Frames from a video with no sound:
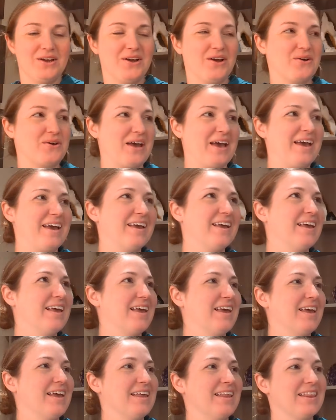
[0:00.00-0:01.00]
Okay,
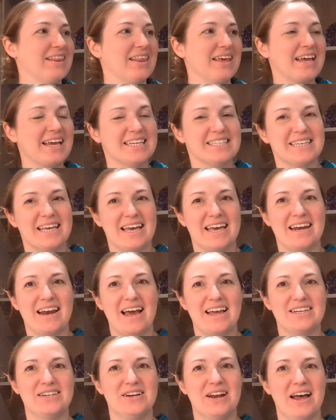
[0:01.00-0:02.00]
like I said,
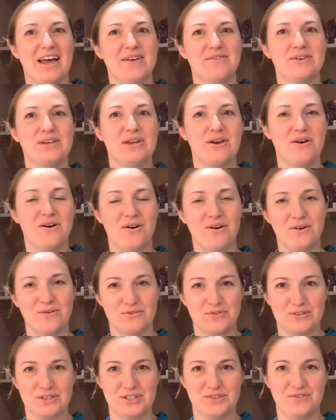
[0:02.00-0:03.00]
I did not have any haul
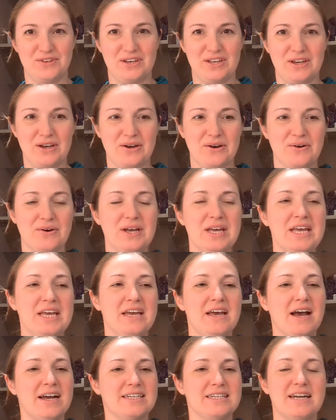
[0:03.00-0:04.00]
for this video.
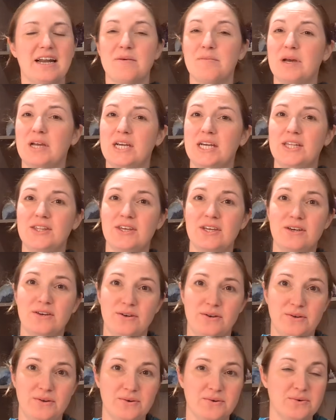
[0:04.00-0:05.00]
I did not buy anything
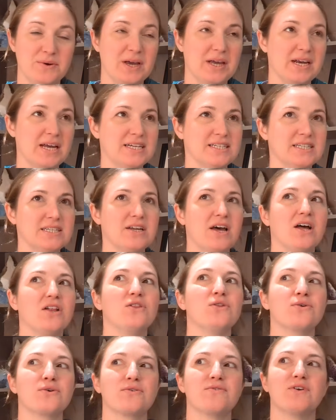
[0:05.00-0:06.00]
new, and I did not
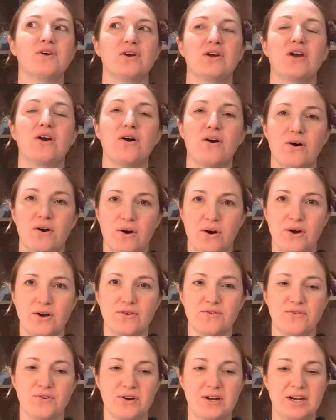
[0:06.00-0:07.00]
look very hard
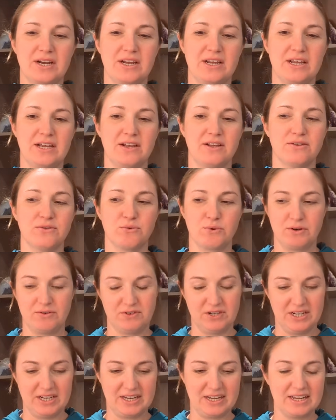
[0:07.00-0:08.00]
for any
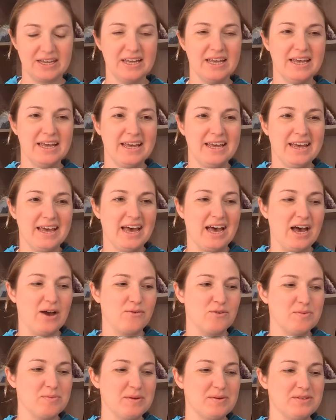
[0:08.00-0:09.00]
thrifting.
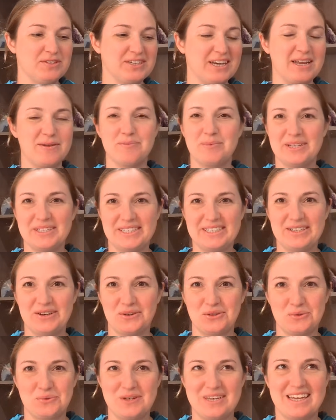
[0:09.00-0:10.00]
We've been staying busy
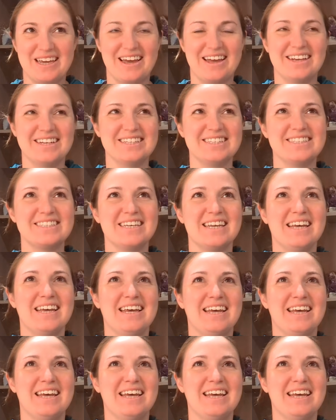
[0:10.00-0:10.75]
on the weekends.